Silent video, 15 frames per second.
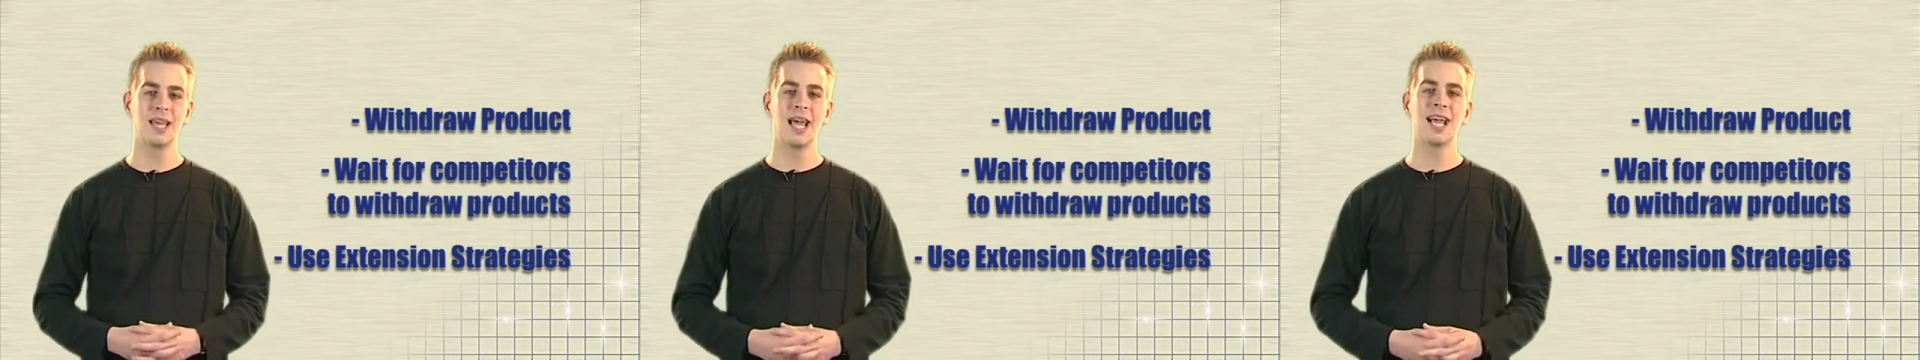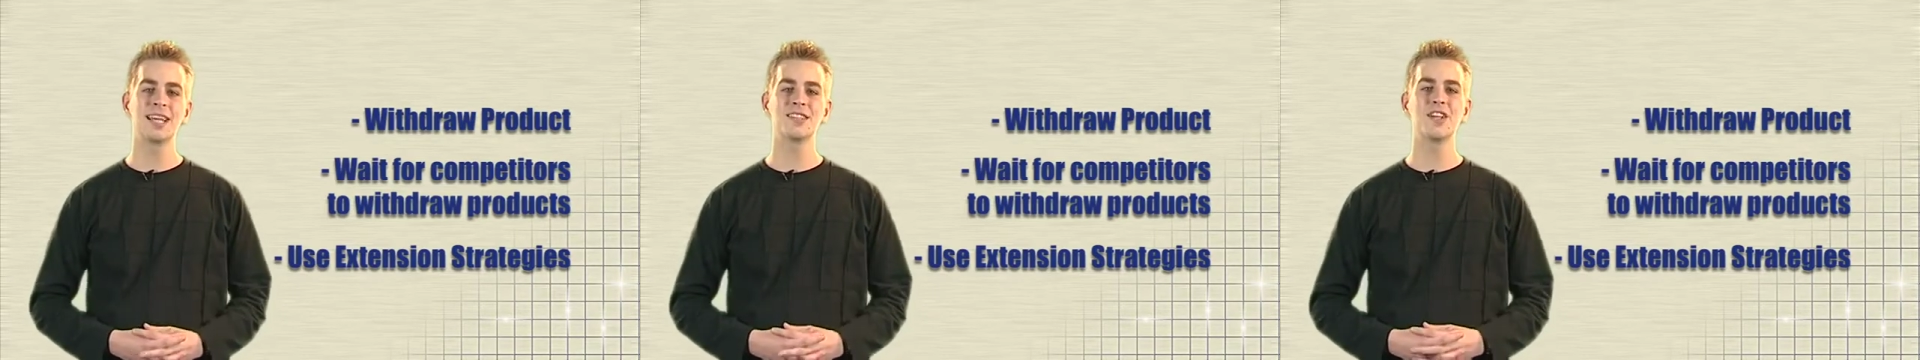
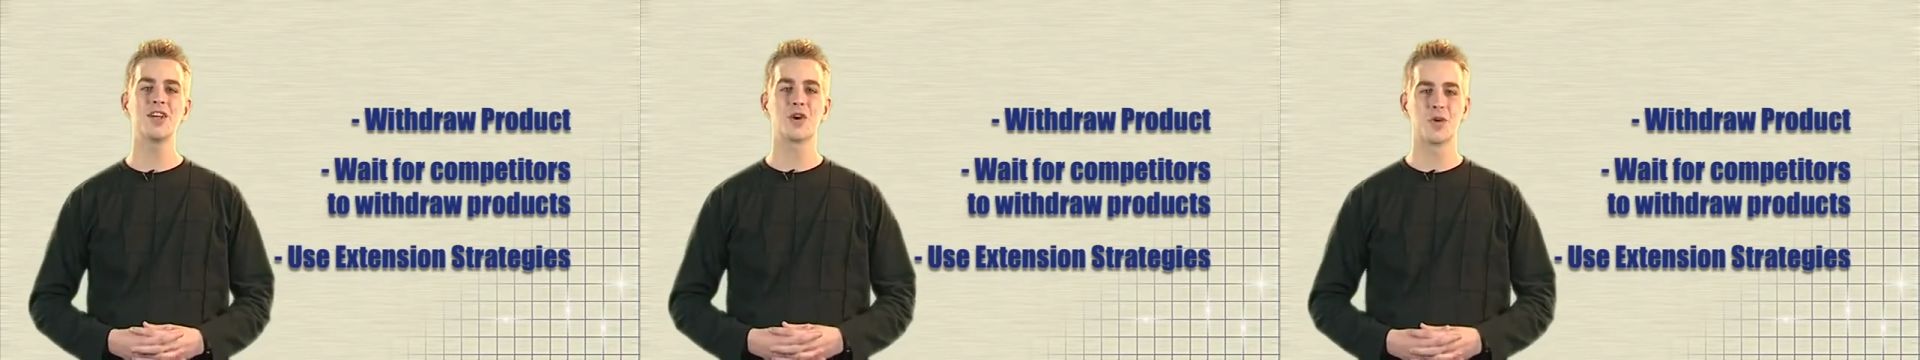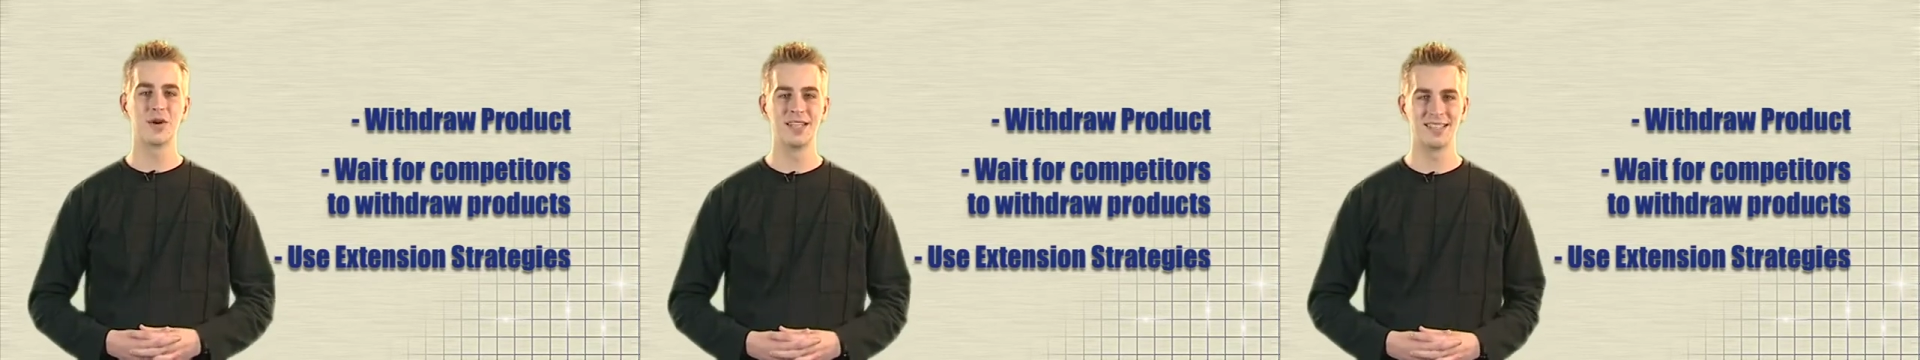and
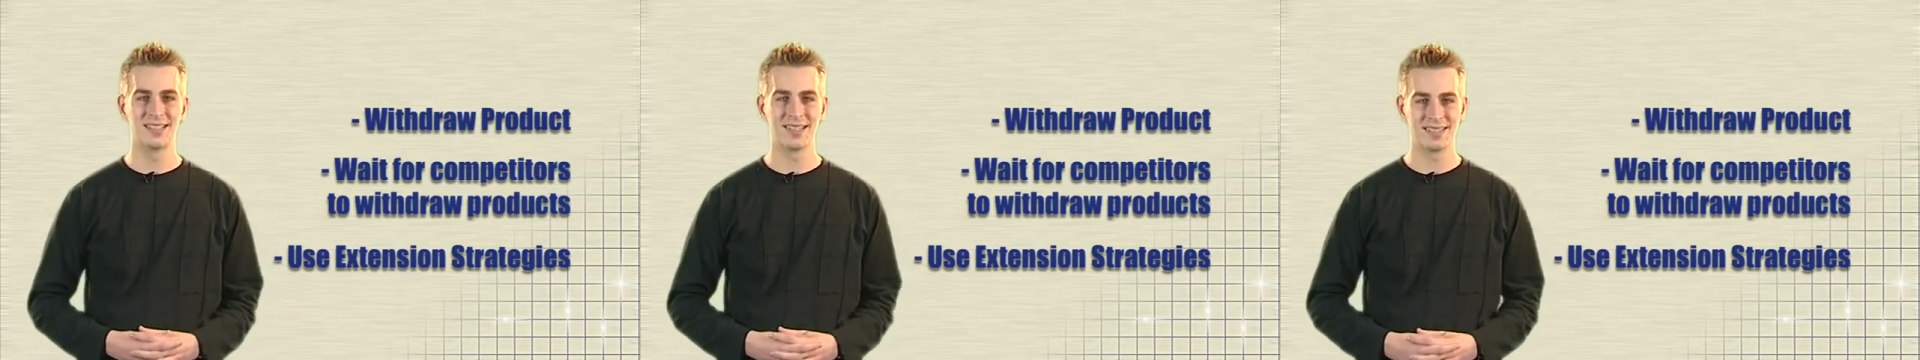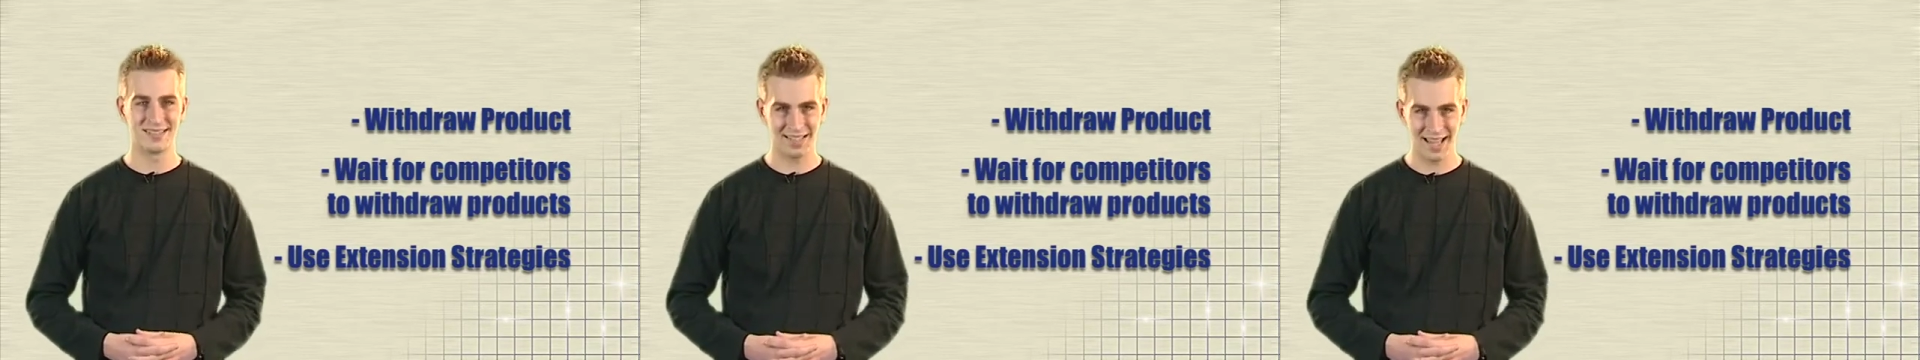increase
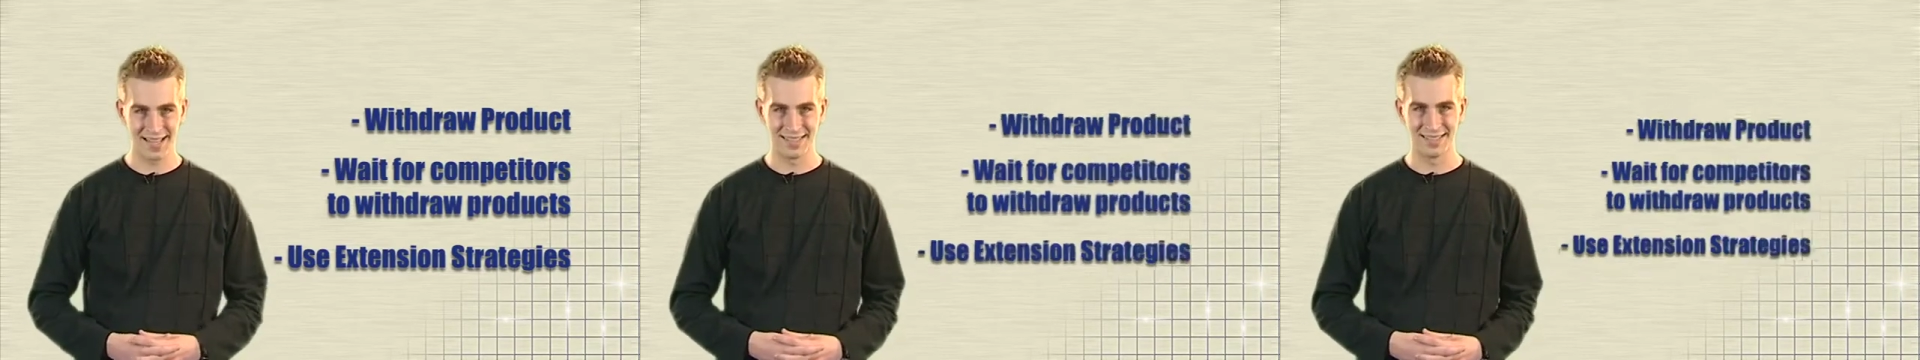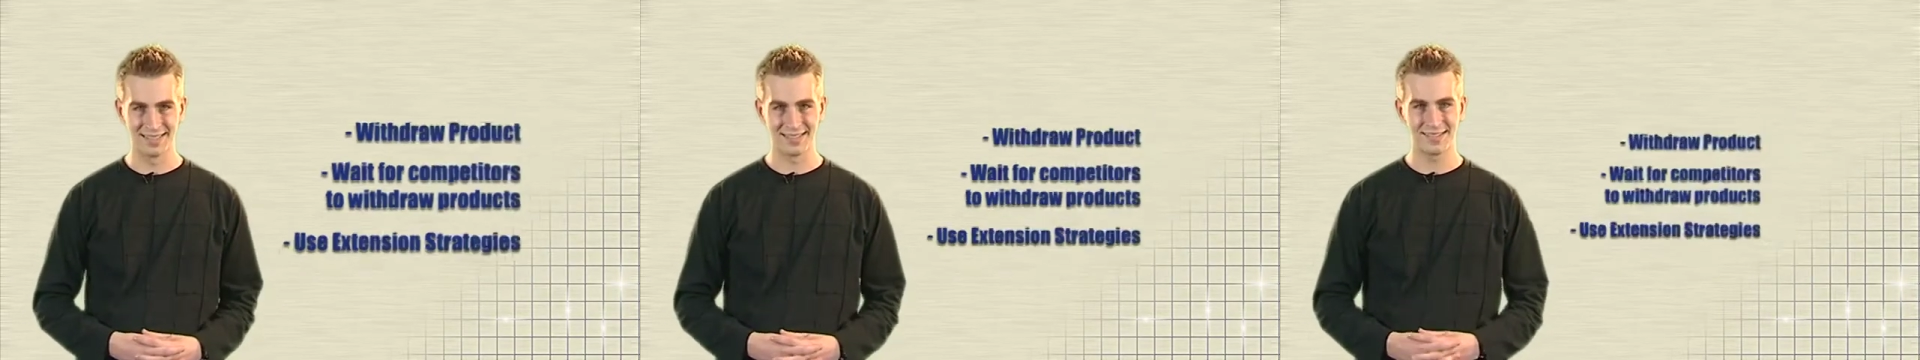
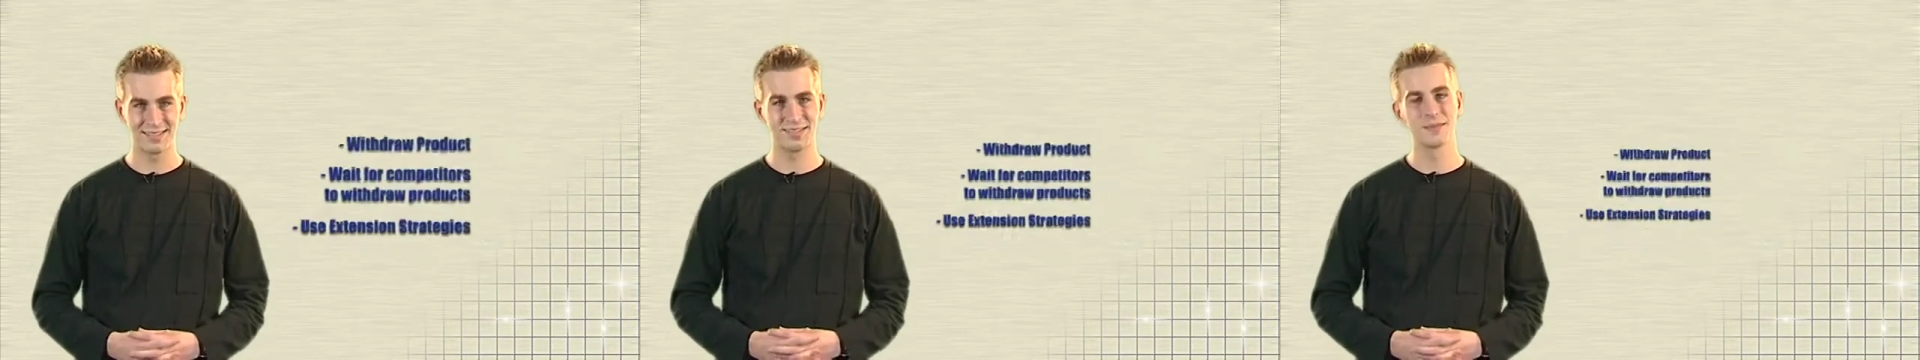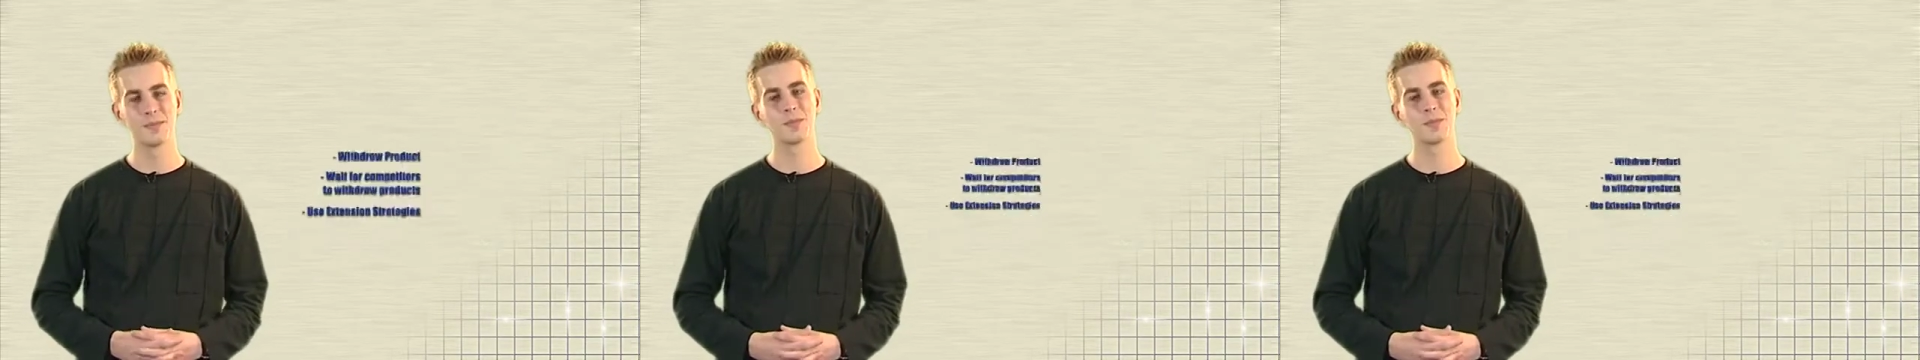sales.